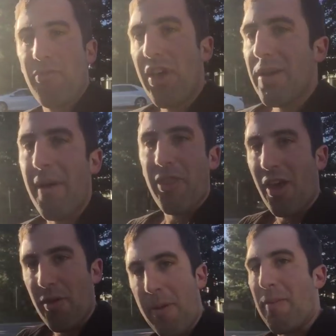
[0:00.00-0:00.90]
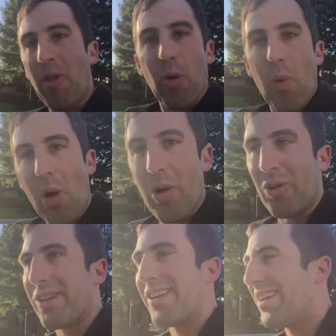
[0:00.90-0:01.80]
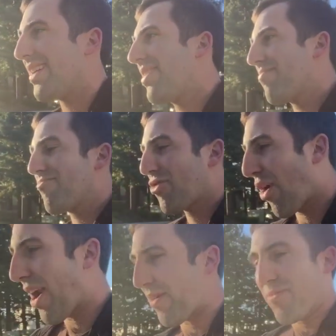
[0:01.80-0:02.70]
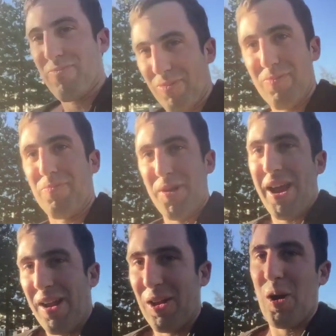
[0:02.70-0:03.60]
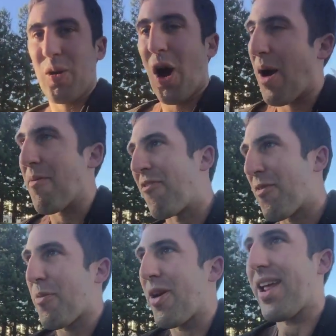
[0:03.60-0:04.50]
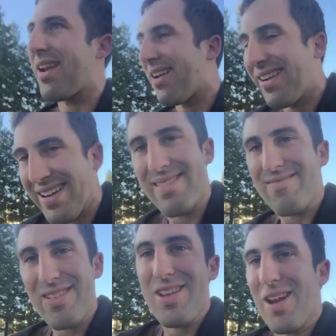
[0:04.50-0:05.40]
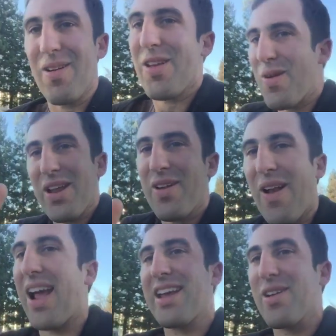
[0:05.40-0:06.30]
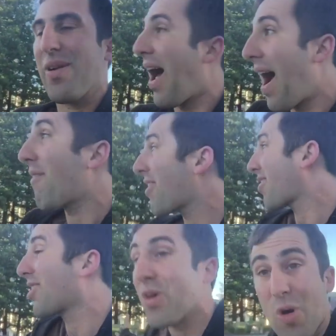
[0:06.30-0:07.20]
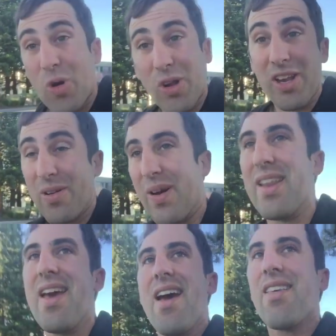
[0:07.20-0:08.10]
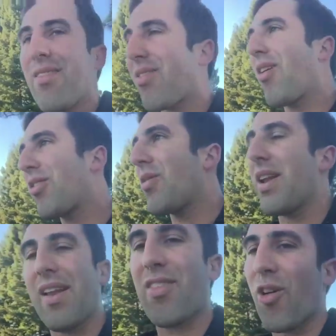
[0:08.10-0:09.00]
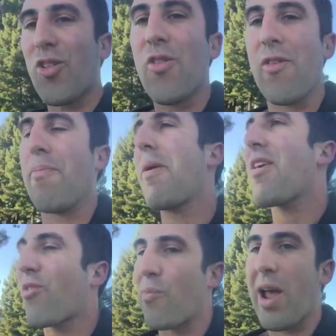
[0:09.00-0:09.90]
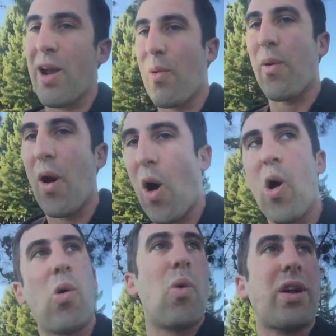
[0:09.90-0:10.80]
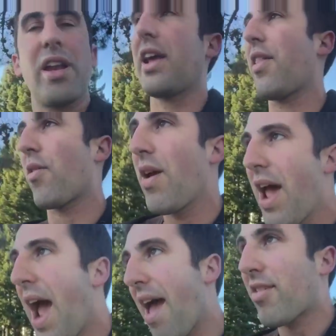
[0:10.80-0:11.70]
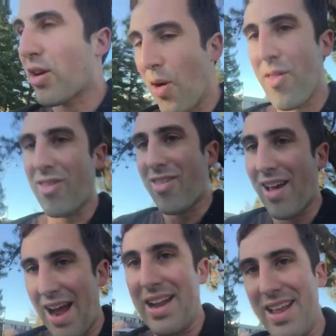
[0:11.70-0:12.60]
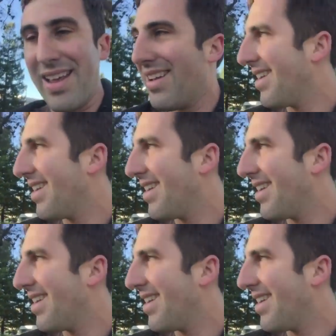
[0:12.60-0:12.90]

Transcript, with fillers: Think about the other people in the world. Try to put down a low carbon footprint. And, uh, you know, you can do it. I can do it. Obviously, Google can do it. So let's all do it. And let's all do it in a peaceful manner where we're all working together as a good society.